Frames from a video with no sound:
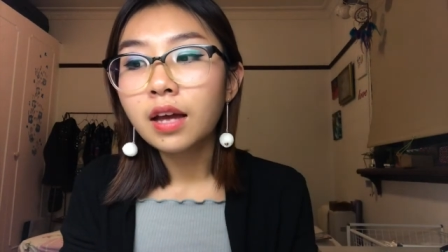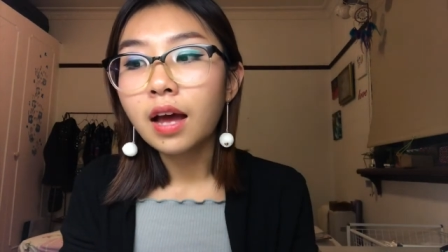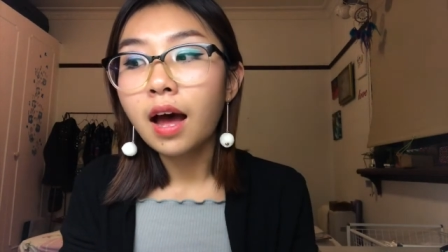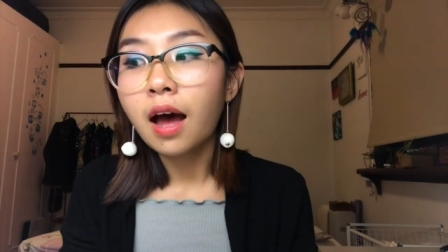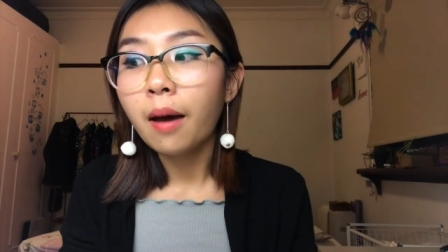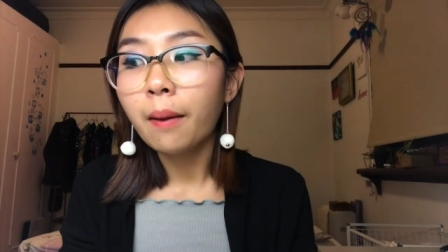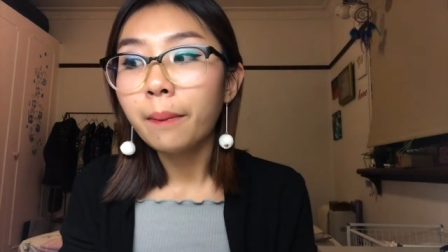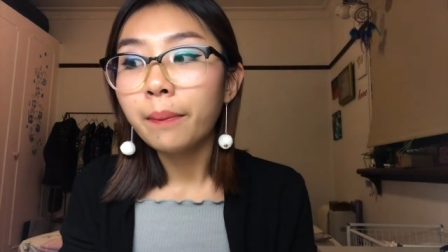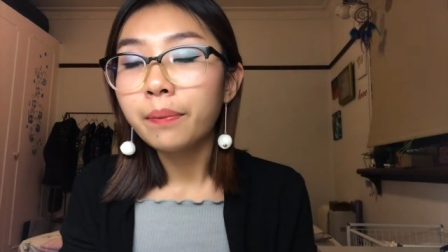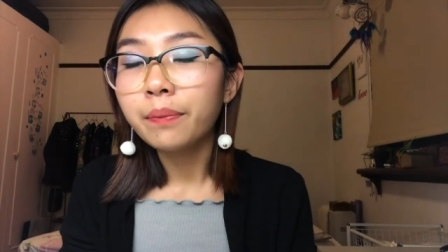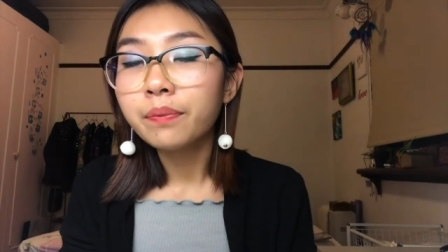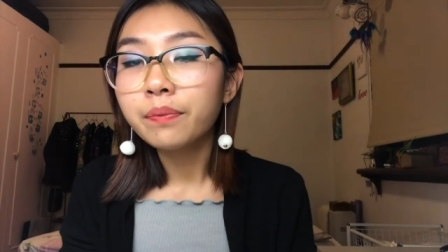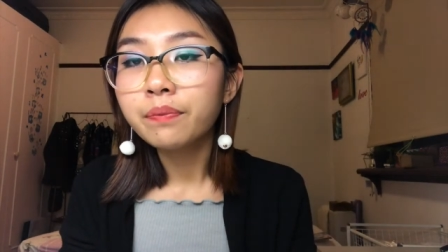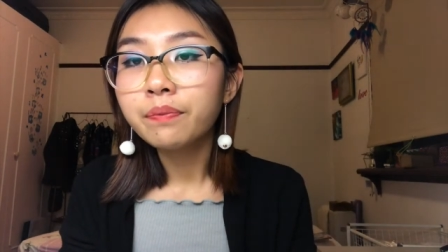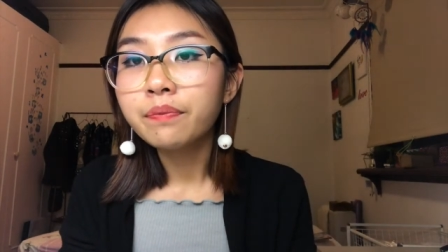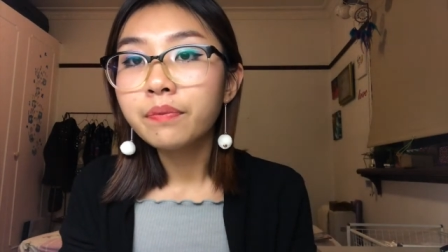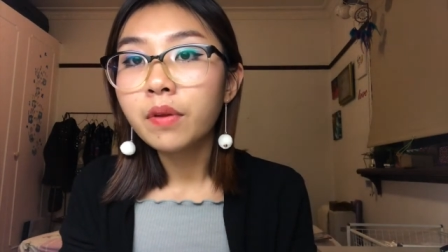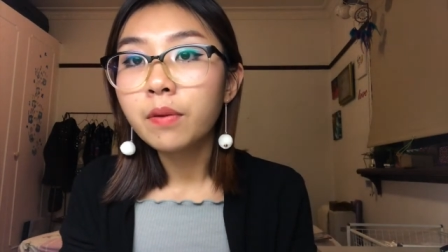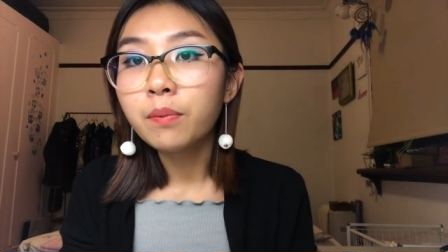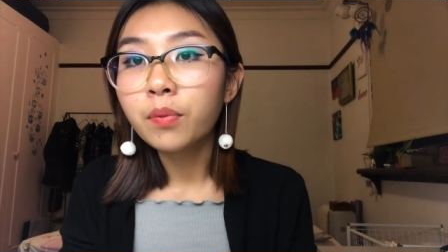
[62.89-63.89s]
um,
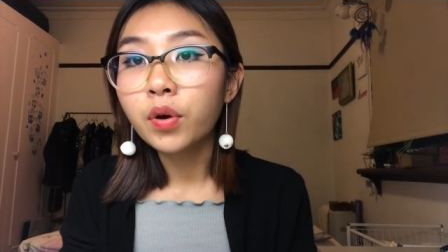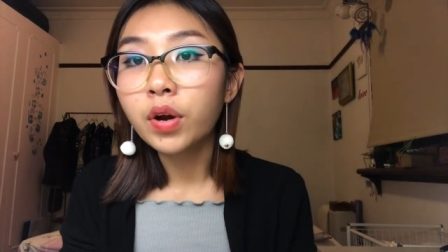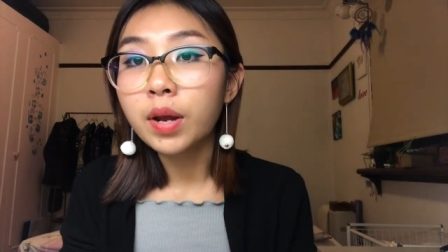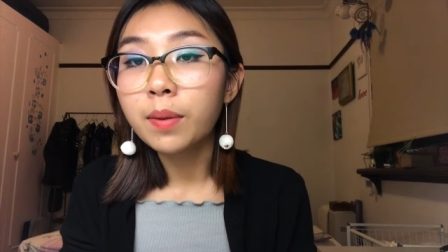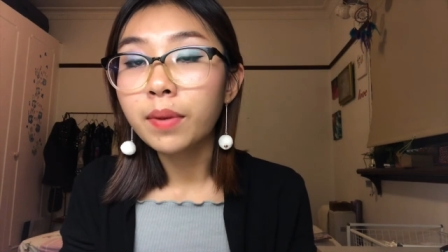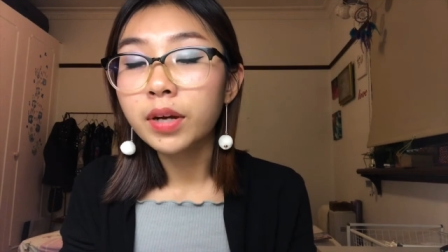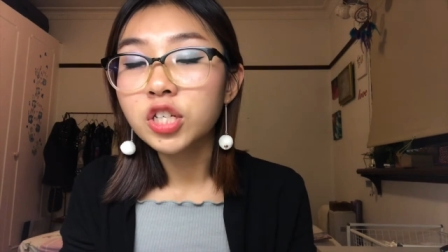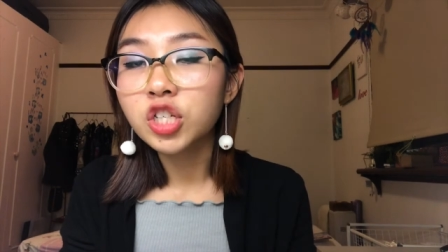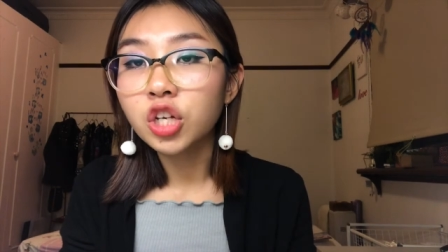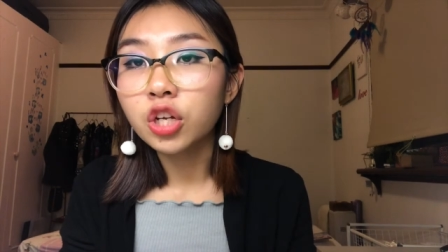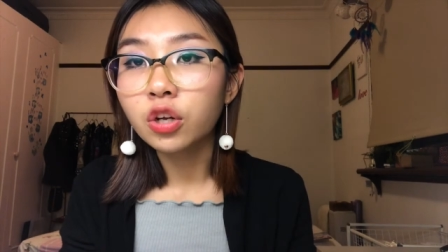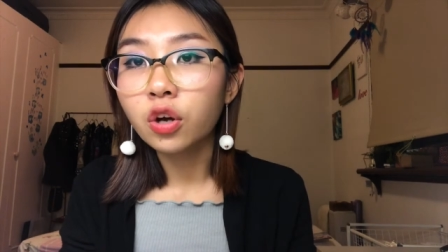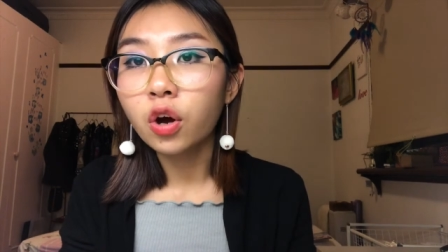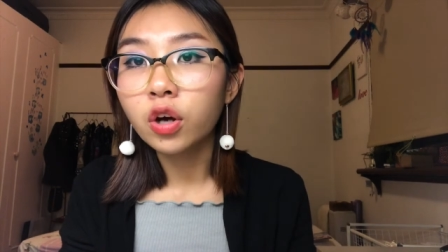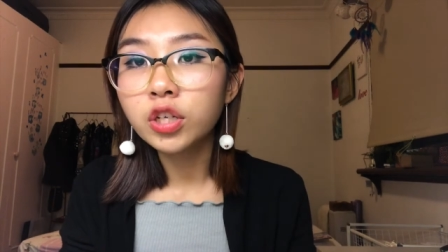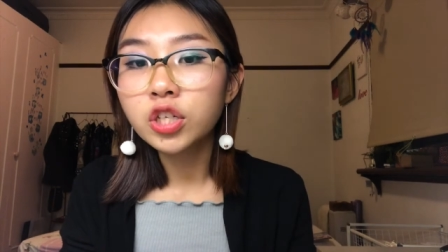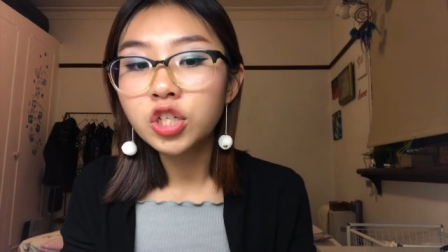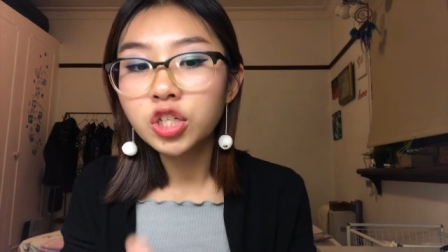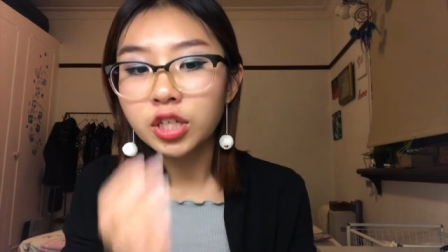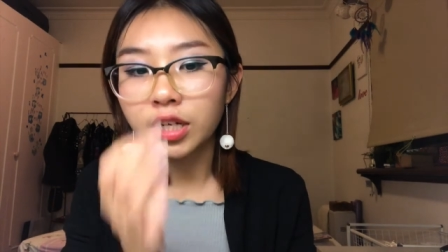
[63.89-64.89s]
pretty much
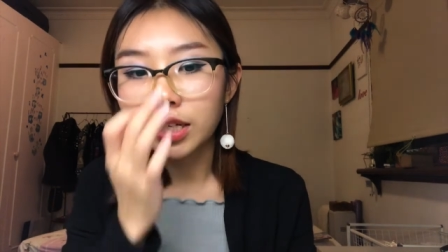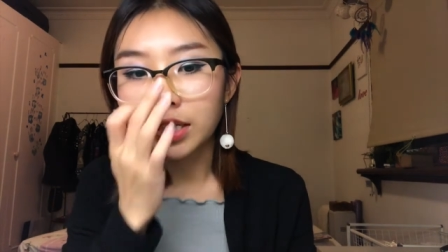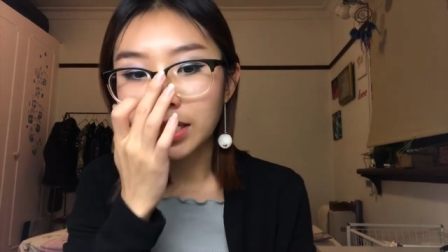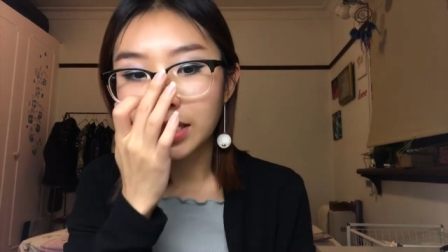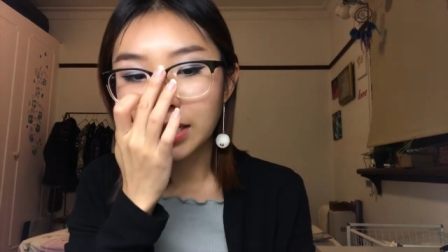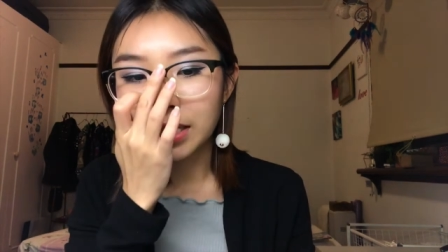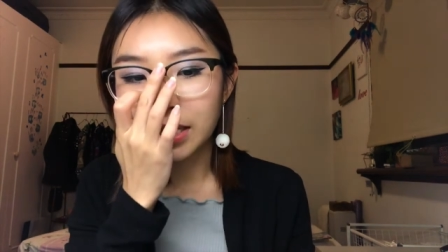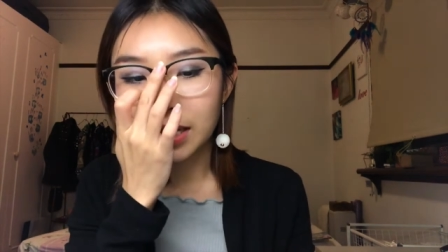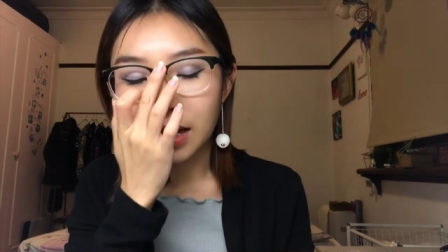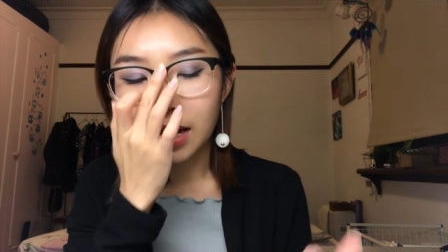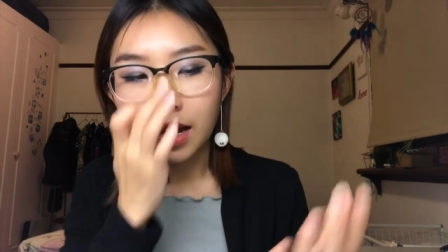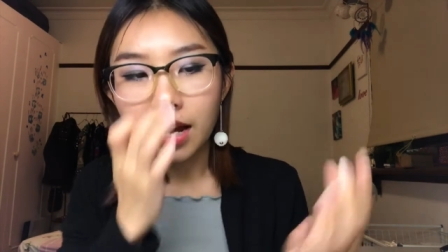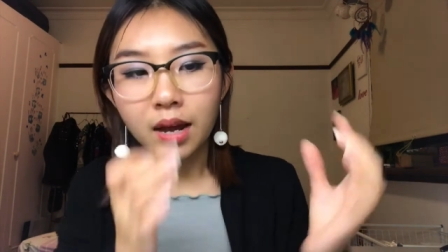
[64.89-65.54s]
unconscious.